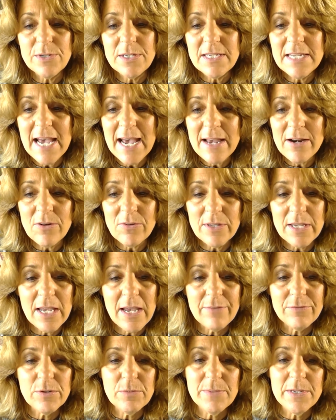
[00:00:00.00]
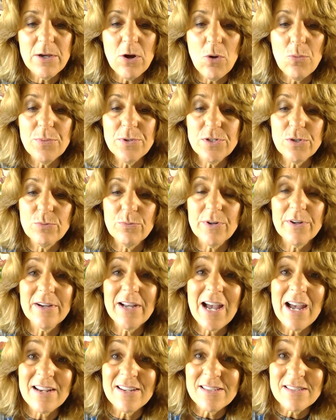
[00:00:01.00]
not only have to be open to where
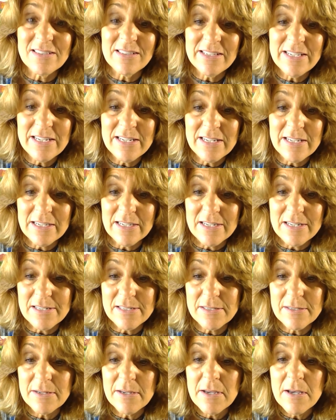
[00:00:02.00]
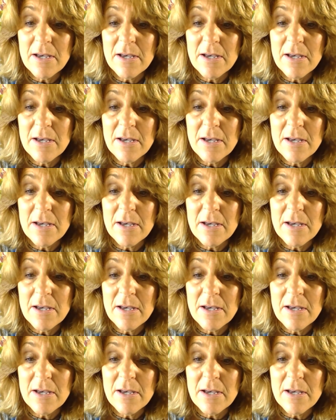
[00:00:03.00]
God is leading us,